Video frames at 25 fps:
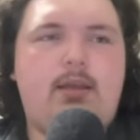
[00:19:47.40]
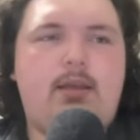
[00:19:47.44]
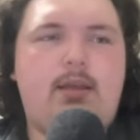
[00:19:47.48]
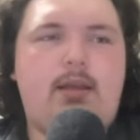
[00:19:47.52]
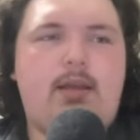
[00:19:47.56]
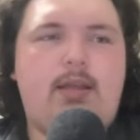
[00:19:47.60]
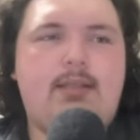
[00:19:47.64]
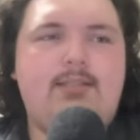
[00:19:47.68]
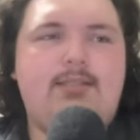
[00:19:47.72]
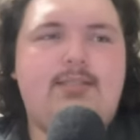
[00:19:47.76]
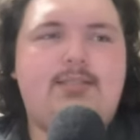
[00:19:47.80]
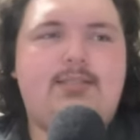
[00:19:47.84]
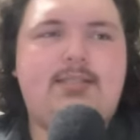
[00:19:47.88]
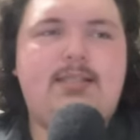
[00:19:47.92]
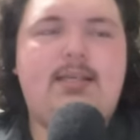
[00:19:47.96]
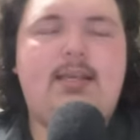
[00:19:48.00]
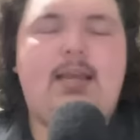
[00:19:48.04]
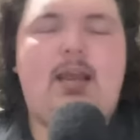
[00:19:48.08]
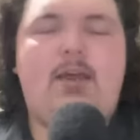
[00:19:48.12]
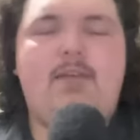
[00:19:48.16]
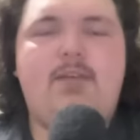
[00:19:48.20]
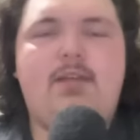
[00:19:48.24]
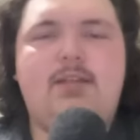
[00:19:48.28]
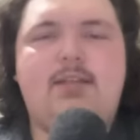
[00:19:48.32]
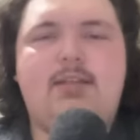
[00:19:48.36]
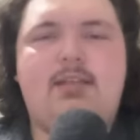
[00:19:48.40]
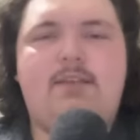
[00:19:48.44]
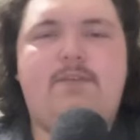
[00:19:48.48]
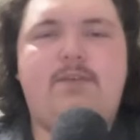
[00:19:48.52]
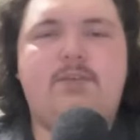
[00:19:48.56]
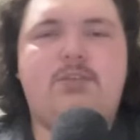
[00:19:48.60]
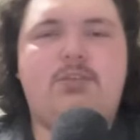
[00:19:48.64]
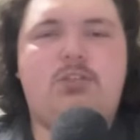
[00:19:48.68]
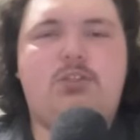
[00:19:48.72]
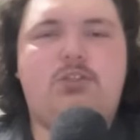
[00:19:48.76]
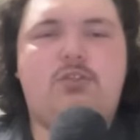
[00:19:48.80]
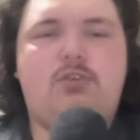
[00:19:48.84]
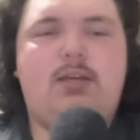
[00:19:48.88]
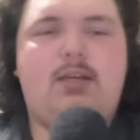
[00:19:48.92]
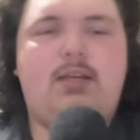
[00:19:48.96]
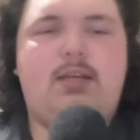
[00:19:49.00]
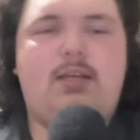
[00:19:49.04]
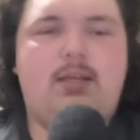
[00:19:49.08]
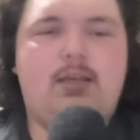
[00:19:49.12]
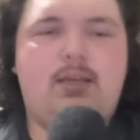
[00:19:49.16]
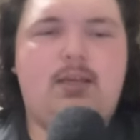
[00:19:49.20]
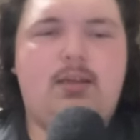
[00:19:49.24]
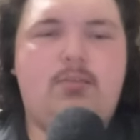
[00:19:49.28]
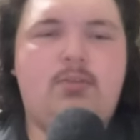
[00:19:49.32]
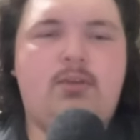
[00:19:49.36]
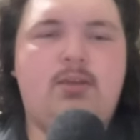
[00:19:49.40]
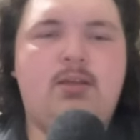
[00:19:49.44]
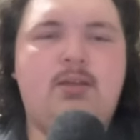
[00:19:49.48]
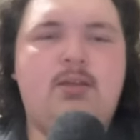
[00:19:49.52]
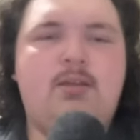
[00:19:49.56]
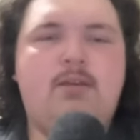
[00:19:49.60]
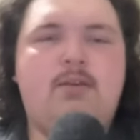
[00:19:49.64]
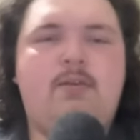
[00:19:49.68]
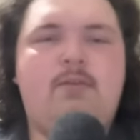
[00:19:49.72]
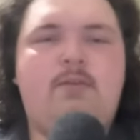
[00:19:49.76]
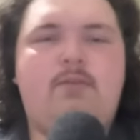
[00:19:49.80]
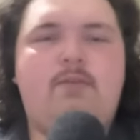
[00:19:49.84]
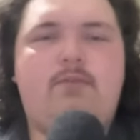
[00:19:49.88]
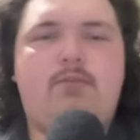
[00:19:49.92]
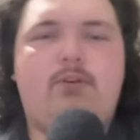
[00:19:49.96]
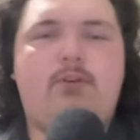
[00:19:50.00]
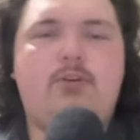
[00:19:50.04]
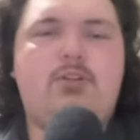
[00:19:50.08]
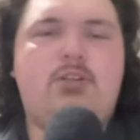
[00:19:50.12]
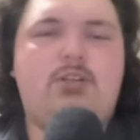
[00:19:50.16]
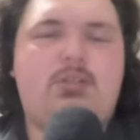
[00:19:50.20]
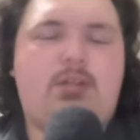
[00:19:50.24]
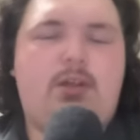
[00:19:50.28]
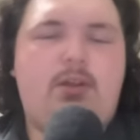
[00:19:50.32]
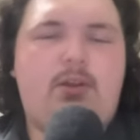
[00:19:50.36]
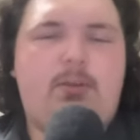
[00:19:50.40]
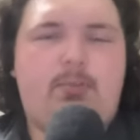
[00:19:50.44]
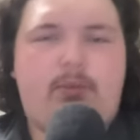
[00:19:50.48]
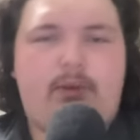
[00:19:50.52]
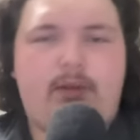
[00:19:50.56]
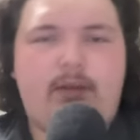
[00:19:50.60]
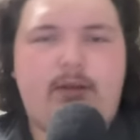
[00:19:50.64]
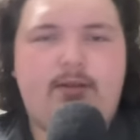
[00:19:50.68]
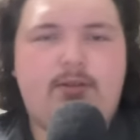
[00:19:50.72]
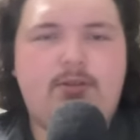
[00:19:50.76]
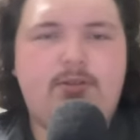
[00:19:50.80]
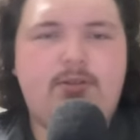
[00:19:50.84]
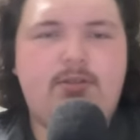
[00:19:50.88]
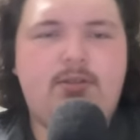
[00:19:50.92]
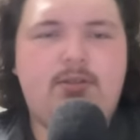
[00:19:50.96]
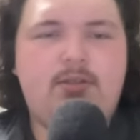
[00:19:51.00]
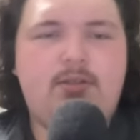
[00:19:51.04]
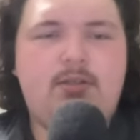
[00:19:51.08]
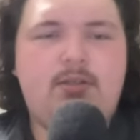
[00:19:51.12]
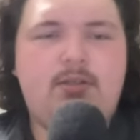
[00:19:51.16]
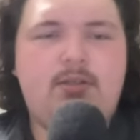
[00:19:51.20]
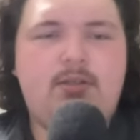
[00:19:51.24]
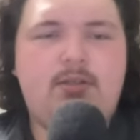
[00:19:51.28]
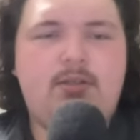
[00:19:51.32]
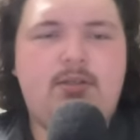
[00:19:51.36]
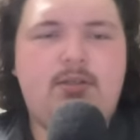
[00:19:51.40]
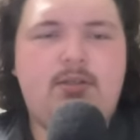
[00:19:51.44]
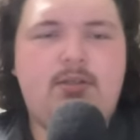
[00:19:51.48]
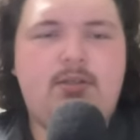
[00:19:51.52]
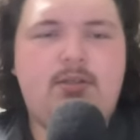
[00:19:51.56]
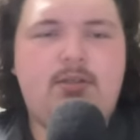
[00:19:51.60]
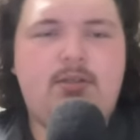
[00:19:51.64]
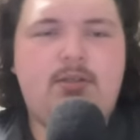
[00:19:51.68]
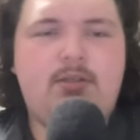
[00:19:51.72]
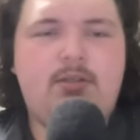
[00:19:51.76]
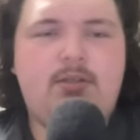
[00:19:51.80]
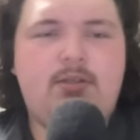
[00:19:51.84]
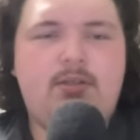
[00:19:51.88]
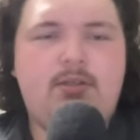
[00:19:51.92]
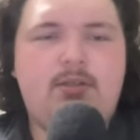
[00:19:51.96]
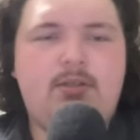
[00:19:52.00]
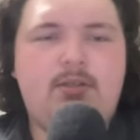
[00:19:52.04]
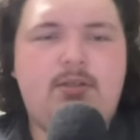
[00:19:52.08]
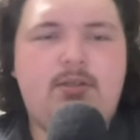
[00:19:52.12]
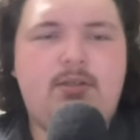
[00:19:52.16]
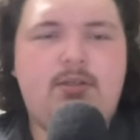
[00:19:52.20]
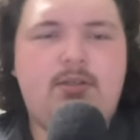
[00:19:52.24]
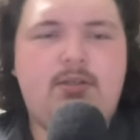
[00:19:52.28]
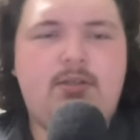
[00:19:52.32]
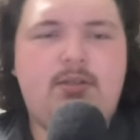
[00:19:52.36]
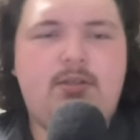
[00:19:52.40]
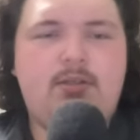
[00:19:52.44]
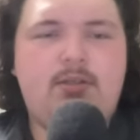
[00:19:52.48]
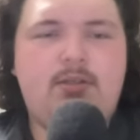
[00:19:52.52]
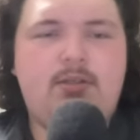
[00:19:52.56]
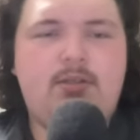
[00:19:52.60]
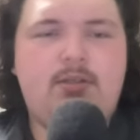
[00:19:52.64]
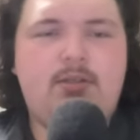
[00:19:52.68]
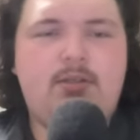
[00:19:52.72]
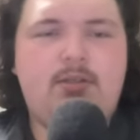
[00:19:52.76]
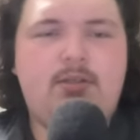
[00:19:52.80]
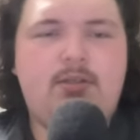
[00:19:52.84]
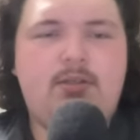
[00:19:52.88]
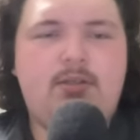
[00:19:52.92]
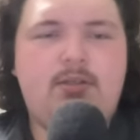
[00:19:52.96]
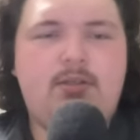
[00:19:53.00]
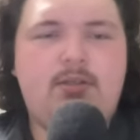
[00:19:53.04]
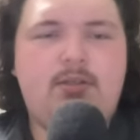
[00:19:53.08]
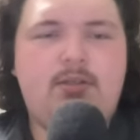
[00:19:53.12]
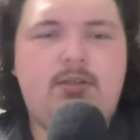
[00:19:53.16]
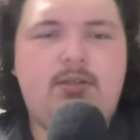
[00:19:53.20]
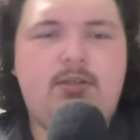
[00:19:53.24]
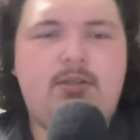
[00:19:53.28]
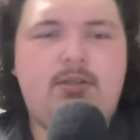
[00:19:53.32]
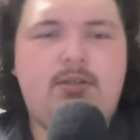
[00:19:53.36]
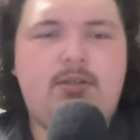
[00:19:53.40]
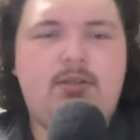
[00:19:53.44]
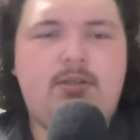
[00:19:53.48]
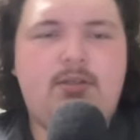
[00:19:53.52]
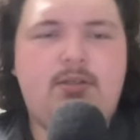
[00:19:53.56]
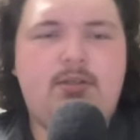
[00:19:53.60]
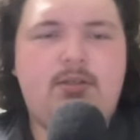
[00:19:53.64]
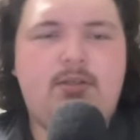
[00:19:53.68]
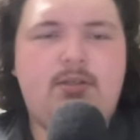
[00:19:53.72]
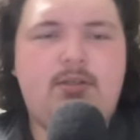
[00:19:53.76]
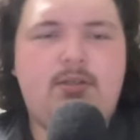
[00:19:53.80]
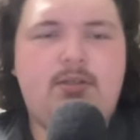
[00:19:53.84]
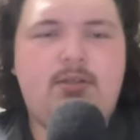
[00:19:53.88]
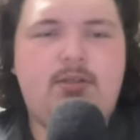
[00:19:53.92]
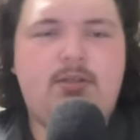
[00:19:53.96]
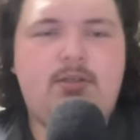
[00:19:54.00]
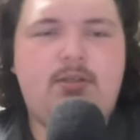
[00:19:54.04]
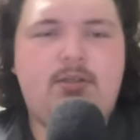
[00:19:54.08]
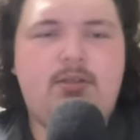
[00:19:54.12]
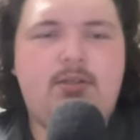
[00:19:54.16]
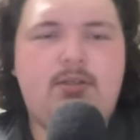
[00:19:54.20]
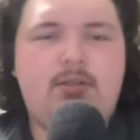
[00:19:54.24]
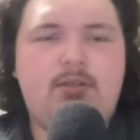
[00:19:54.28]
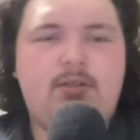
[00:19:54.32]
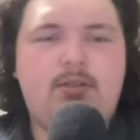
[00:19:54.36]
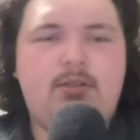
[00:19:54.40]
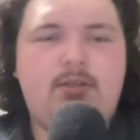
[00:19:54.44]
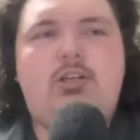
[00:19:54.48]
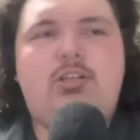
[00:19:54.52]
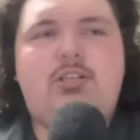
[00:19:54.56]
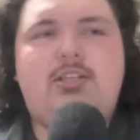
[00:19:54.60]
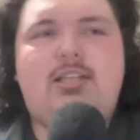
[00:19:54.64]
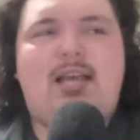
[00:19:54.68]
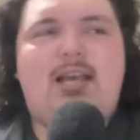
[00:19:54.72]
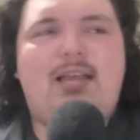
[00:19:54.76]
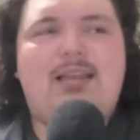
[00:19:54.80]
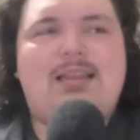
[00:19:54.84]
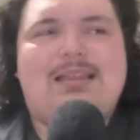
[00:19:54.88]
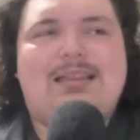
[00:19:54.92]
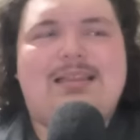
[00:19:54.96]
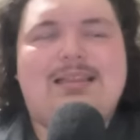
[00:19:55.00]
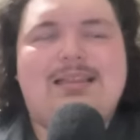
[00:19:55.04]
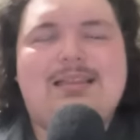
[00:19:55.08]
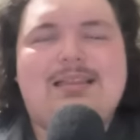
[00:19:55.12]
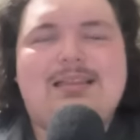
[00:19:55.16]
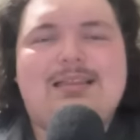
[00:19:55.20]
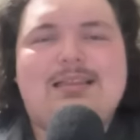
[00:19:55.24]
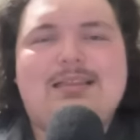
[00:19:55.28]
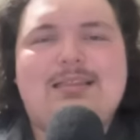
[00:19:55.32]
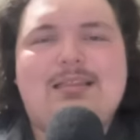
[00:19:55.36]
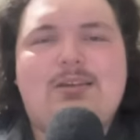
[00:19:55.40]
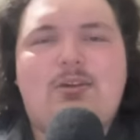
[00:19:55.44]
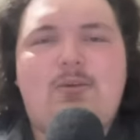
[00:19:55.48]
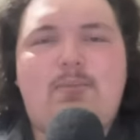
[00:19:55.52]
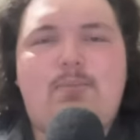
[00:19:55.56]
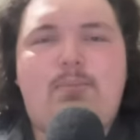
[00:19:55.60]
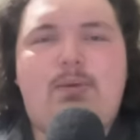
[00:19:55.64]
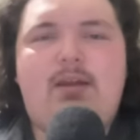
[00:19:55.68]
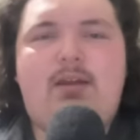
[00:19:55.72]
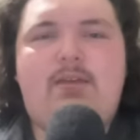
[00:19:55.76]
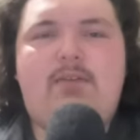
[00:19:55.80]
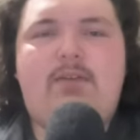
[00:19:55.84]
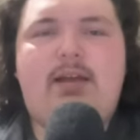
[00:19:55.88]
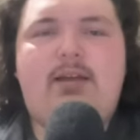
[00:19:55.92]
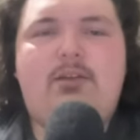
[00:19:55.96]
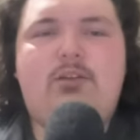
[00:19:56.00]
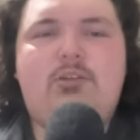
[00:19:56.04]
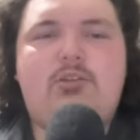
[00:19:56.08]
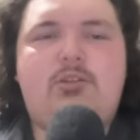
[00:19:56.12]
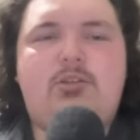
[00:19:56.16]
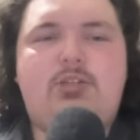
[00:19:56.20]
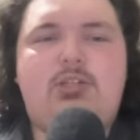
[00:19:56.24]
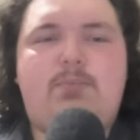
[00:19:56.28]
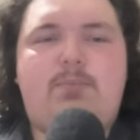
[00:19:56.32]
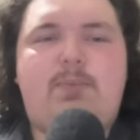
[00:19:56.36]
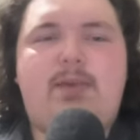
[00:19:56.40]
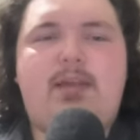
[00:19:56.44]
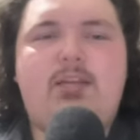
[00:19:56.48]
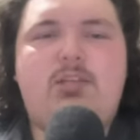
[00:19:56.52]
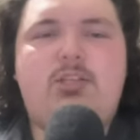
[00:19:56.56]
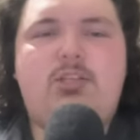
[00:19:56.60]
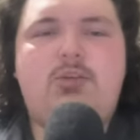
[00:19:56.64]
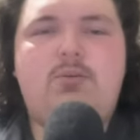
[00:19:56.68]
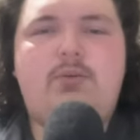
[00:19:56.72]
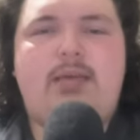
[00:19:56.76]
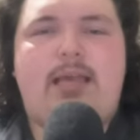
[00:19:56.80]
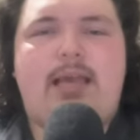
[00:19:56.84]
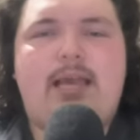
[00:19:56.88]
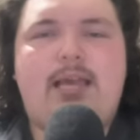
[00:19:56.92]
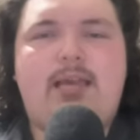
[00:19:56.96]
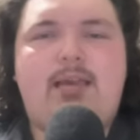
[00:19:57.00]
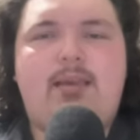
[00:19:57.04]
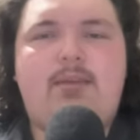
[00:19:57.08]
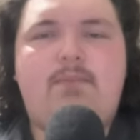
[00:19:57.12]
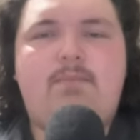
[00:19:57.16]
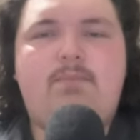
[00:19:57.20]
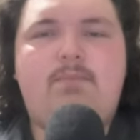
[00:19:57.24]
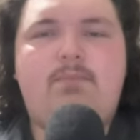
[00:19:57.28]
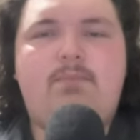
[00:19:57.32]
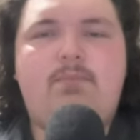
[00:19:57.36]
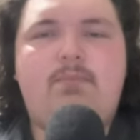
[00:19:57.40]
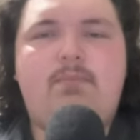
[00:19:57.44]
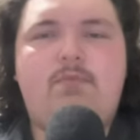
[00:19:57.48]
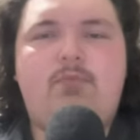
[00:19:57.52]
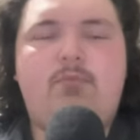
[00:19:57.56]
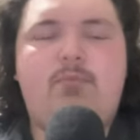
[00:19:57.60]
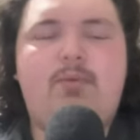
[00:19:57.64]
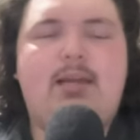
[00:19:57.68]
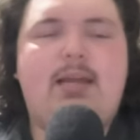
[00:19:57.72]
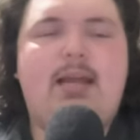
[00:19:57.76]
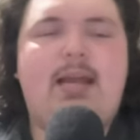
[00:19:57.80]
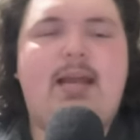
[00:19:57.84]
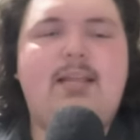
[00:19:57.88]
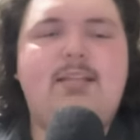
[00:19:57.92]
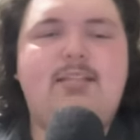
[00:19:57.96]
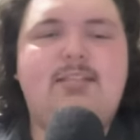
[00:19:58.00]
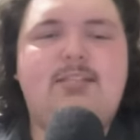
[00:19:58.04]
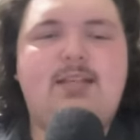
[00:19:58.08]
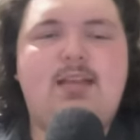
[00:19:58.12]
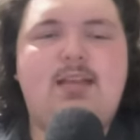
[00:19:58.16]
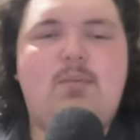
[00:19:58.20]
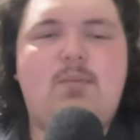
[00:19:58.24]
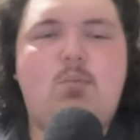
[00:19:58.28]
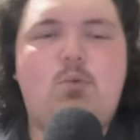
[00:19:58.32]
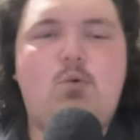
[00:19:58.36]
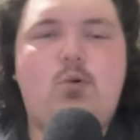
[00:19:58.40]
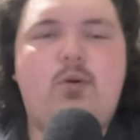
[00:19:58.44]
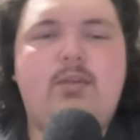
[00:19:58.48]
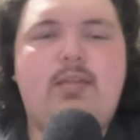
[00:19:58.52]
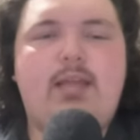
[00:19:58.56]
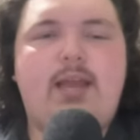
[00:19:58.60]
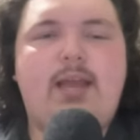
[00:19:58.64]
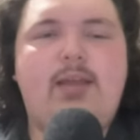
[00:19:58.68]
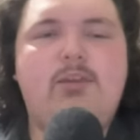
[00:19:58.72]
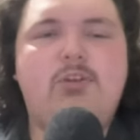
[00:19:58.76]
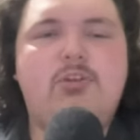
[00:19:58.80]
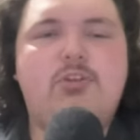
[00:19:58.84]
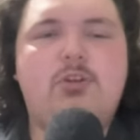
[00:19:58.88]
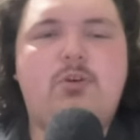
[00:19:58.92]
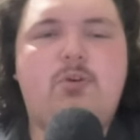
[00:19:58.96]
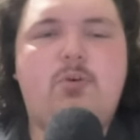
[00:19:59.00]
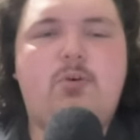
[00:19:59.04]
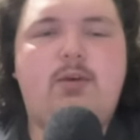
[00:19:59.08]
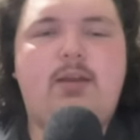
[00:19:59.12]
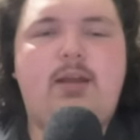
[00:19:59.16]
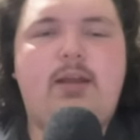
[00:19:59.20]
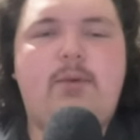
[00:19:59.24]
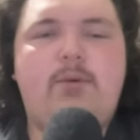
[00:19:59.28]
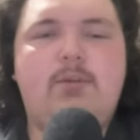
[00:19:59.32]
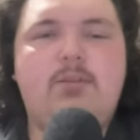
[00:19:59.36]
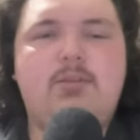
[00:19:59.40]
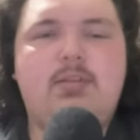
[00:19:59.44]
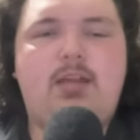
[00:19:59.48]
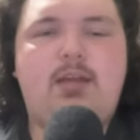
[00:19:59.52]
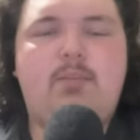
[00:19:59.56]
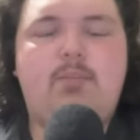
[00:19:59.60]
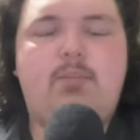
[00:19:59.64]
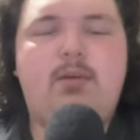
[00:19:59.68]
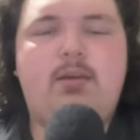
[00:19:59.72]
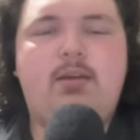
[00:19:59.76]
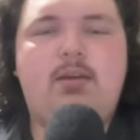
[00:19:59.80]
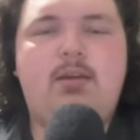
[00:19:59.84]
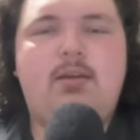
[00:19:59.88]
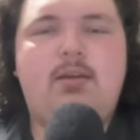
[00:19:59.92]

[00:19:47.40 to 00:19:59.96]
and see how the defense is treating him versus other players. Even as he goes 1 for 3, just that little bit of extra space you gain from a guy staying more attached to Gordon Hayward's hip